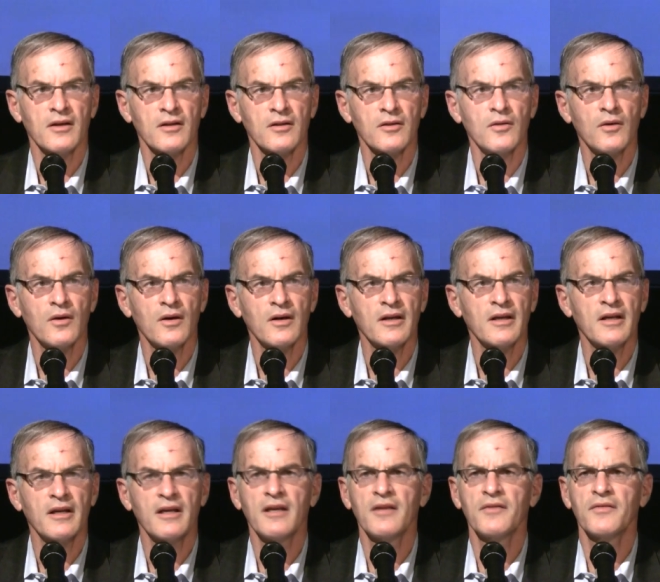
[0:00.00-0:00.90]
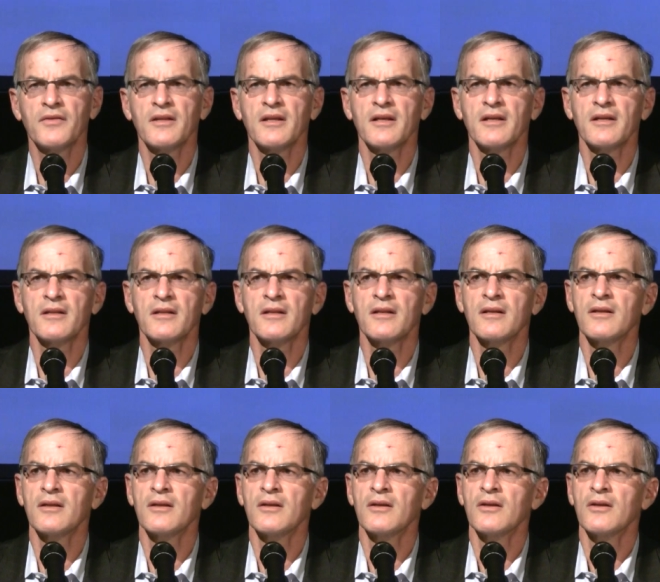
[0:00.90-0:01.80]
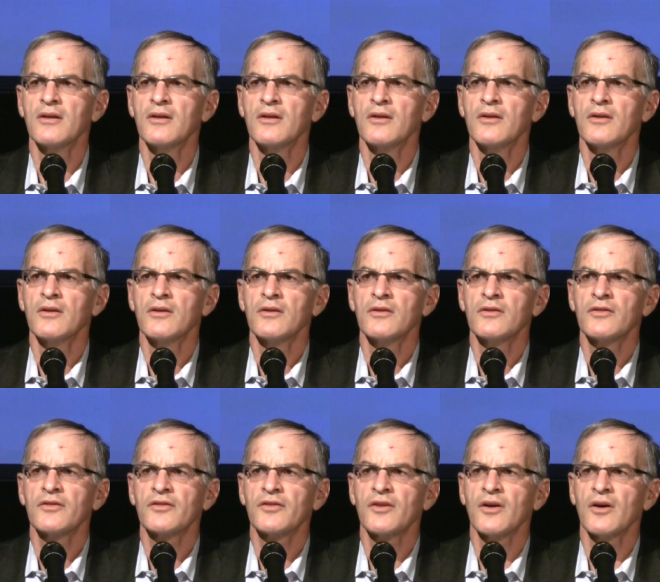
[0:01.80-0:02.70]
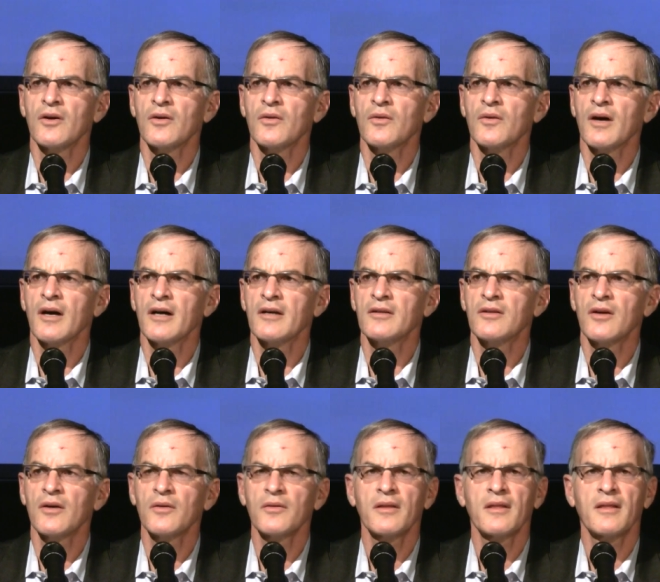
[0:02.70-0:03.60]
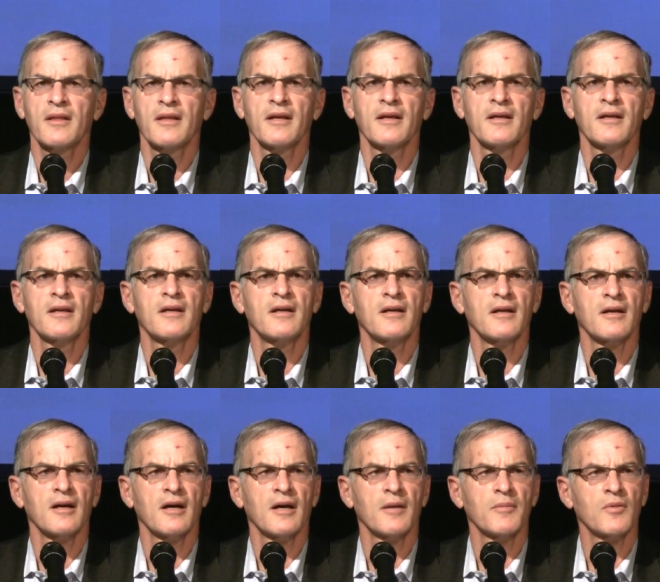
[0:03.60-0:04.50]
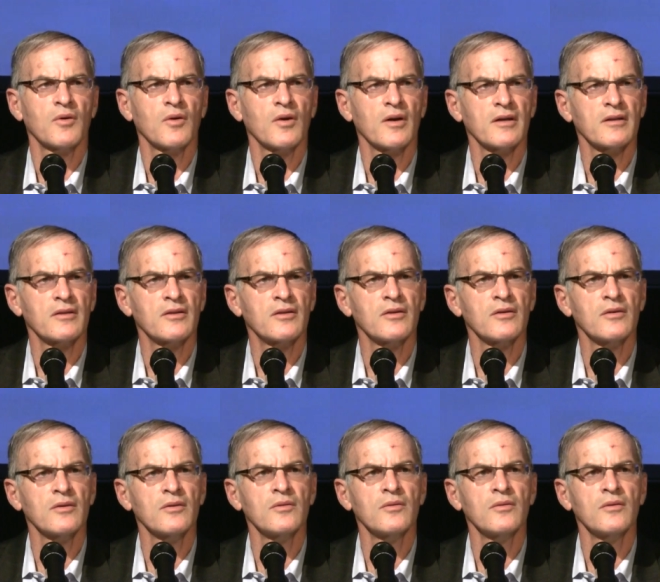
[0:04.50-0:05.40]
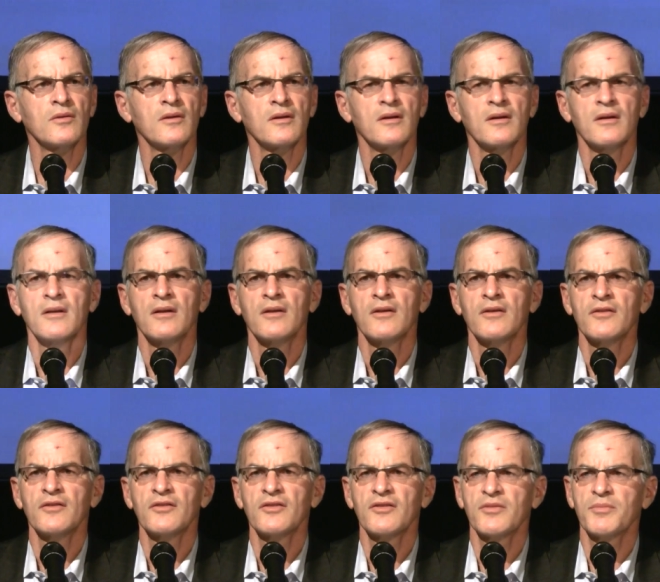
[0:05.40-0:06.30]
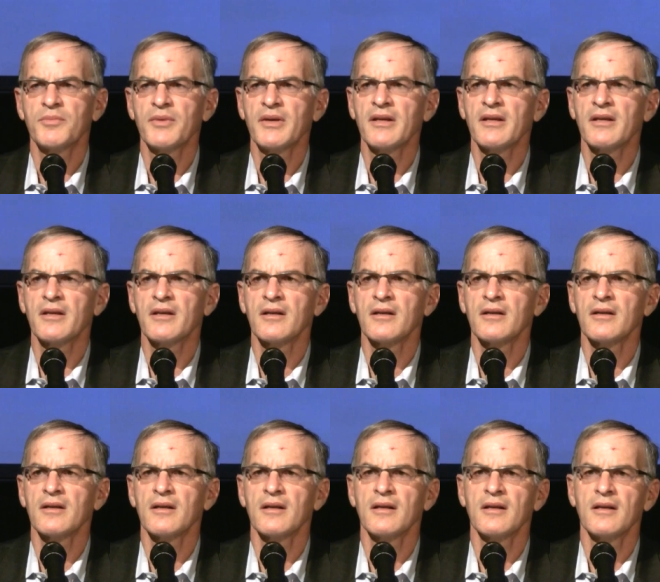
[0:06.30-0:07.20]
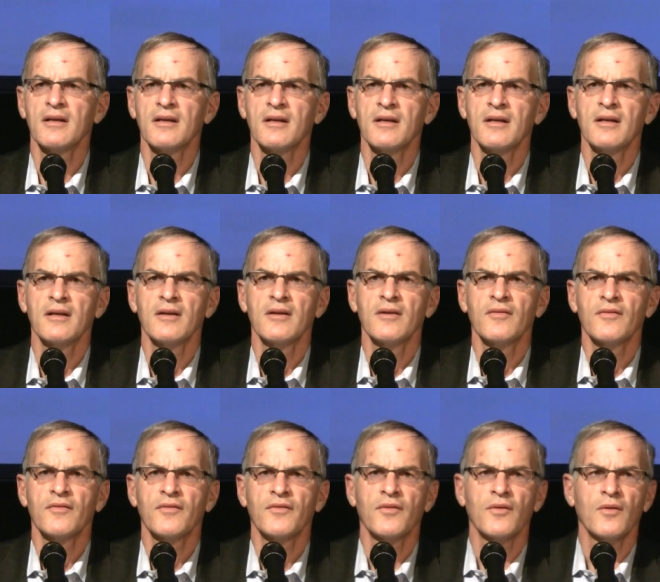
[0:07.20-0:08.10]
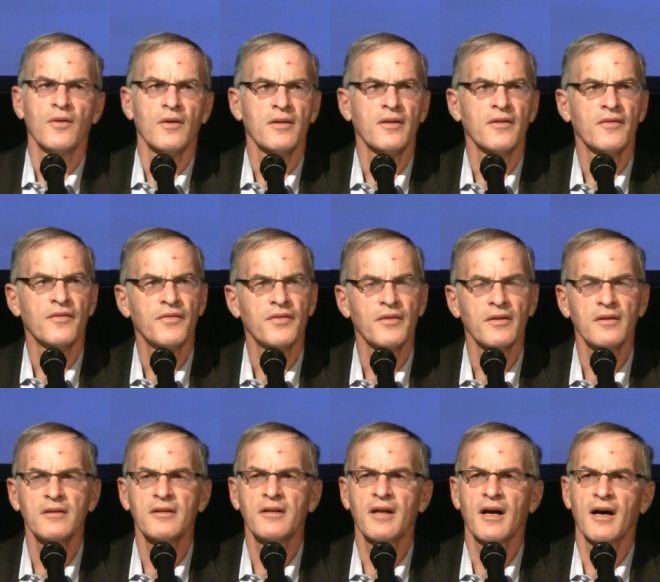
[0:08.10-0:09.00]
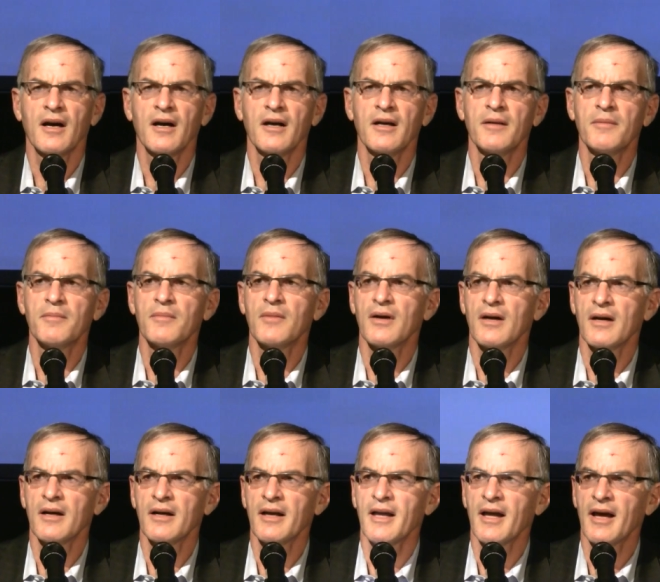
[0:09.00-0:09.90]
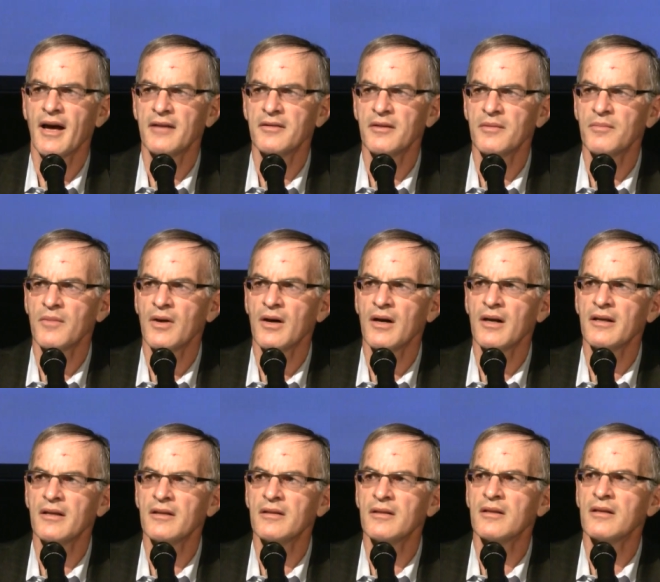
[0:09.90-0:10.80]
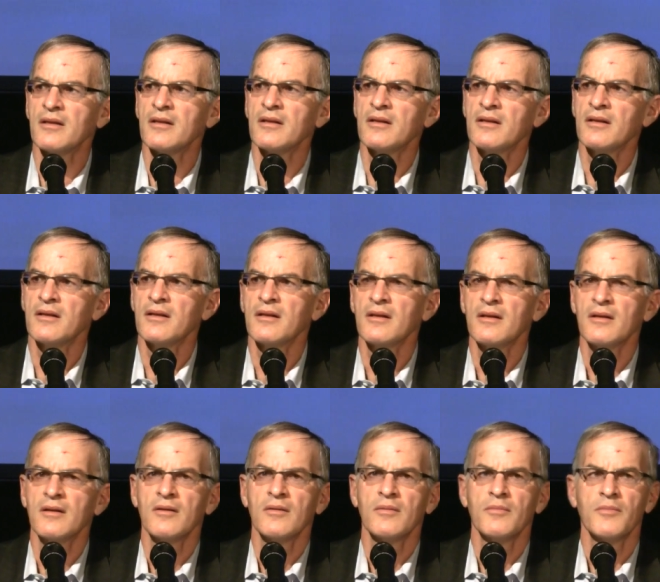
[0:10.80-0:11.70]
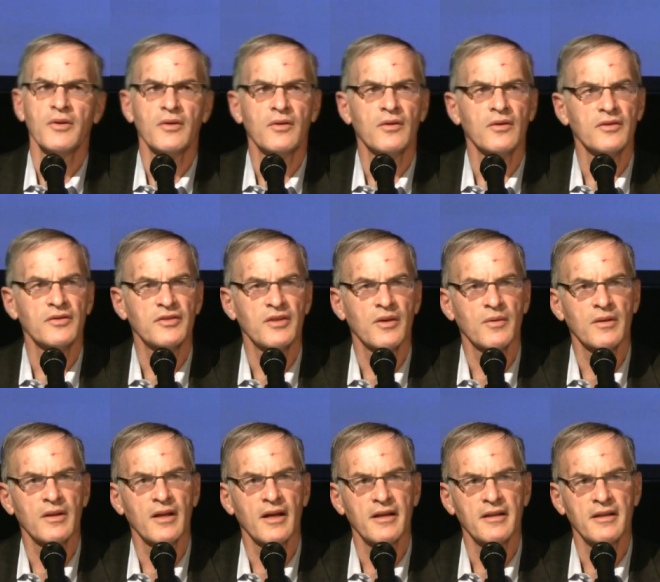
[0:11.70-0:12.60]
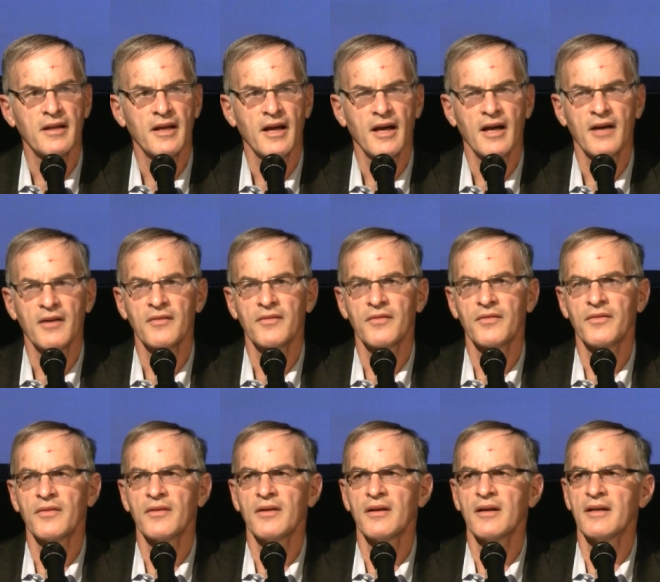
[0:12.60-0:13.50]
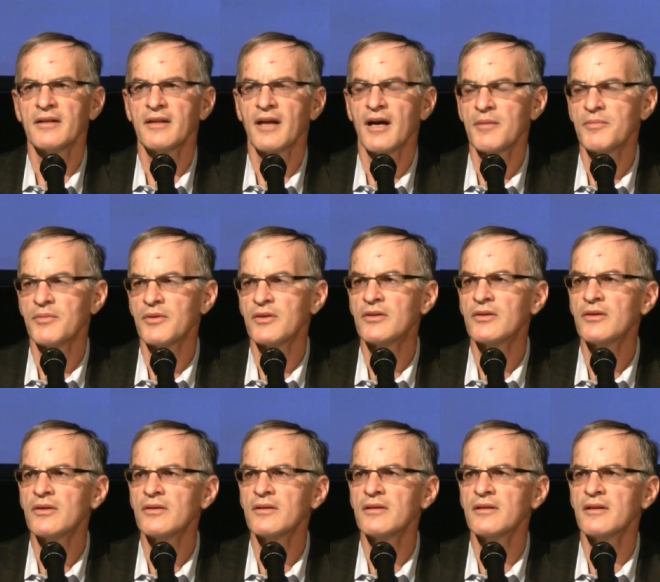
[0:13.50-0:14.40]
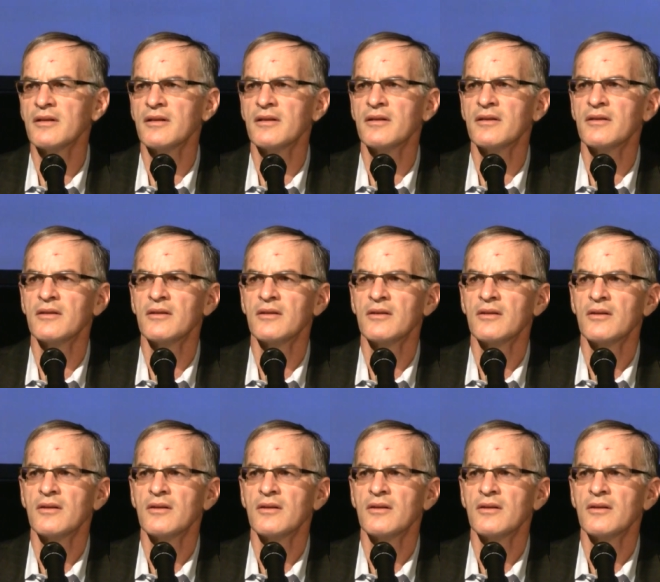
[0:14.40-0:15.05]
a long evening, so I don't think I'm going to speak for the full time I had in mind, because I would like to have an opportunity